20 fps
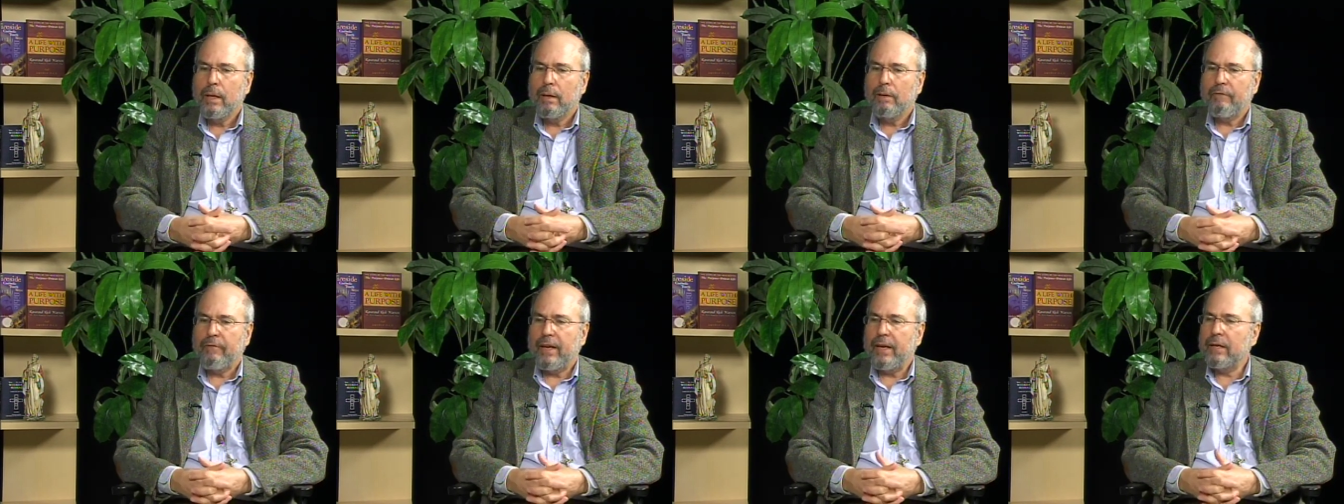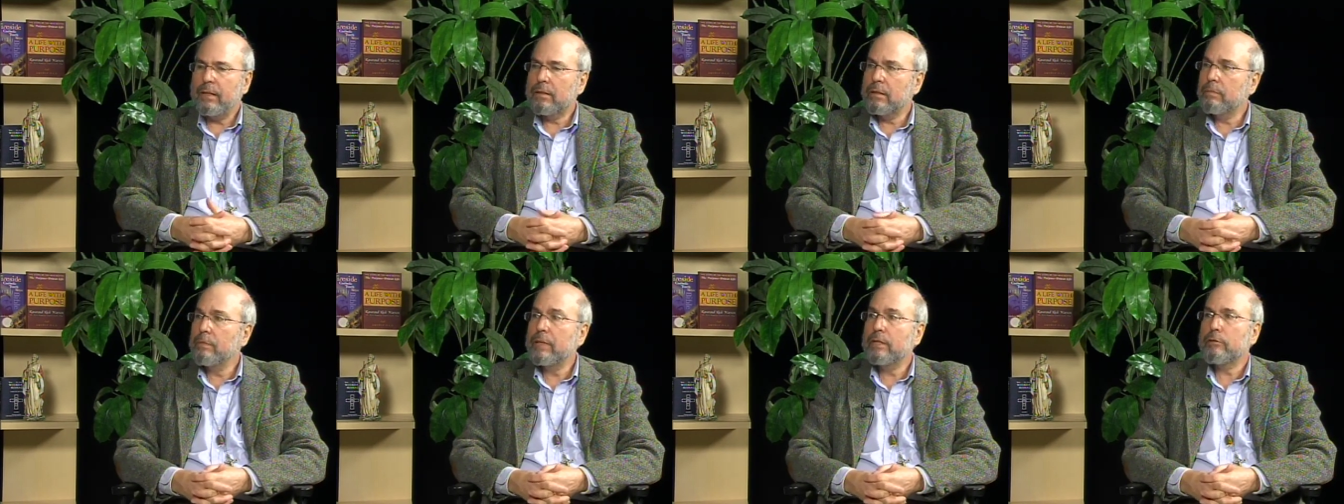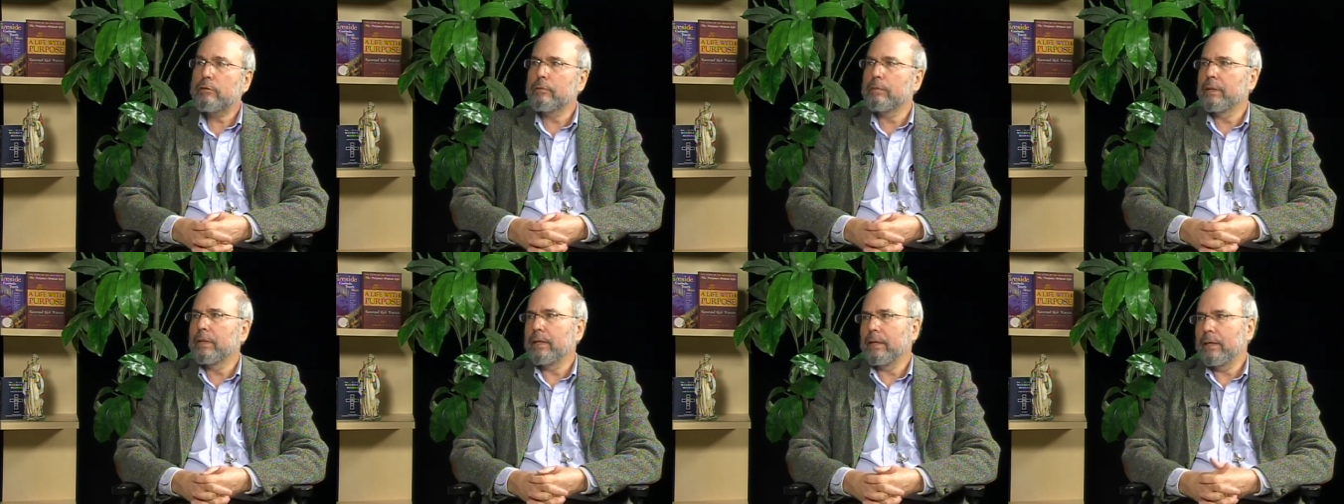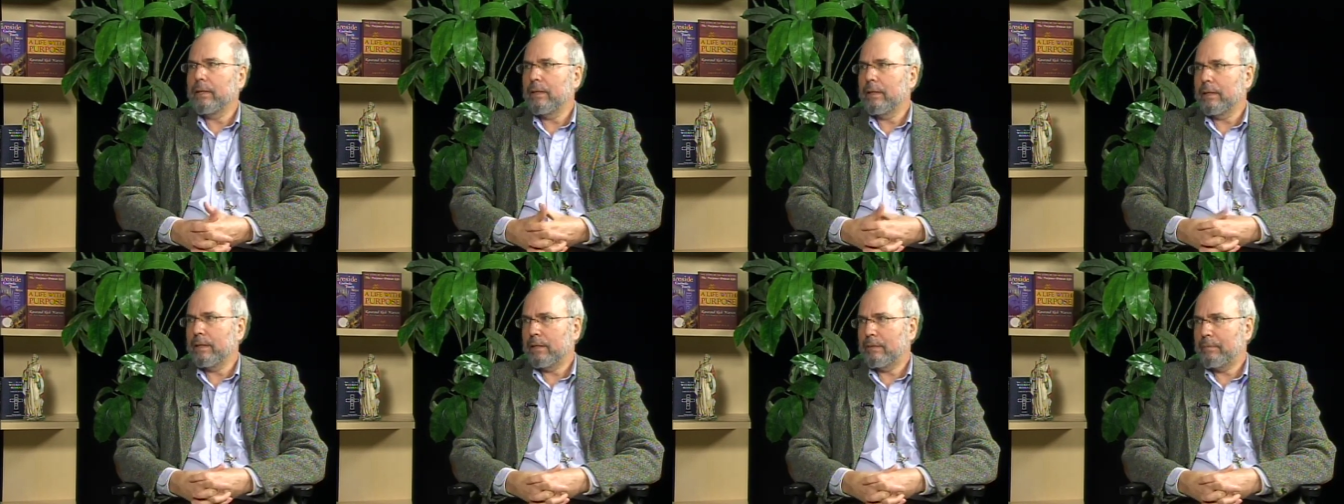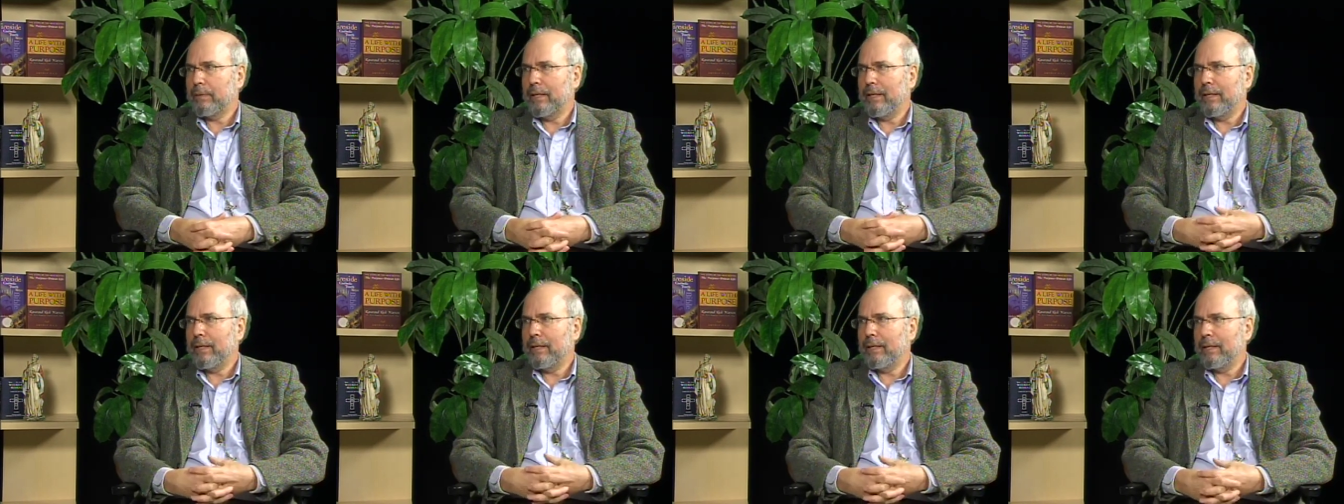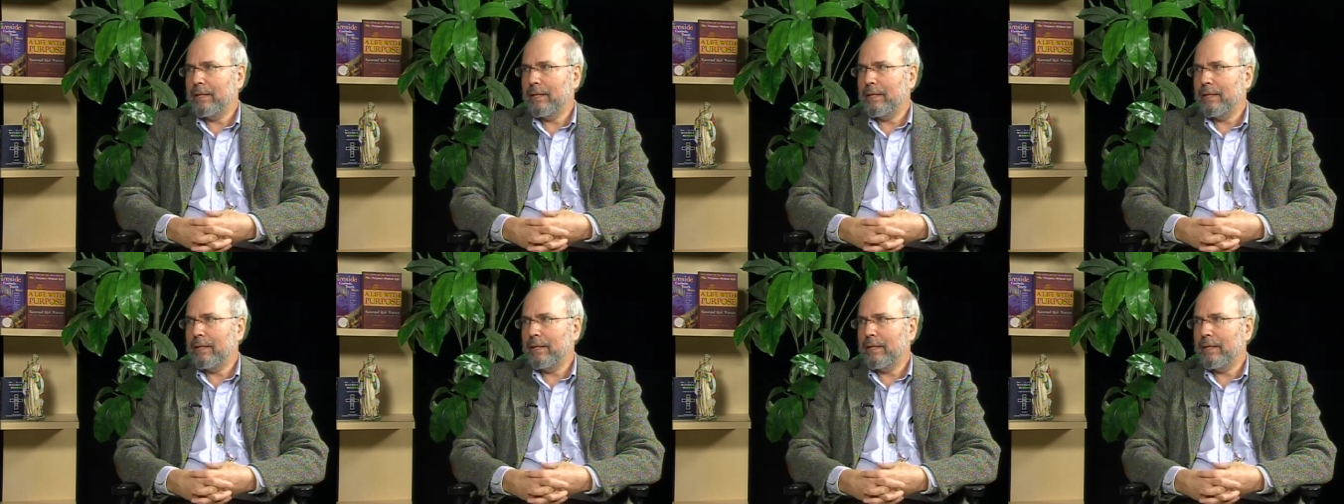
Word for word: fails miserably in explaining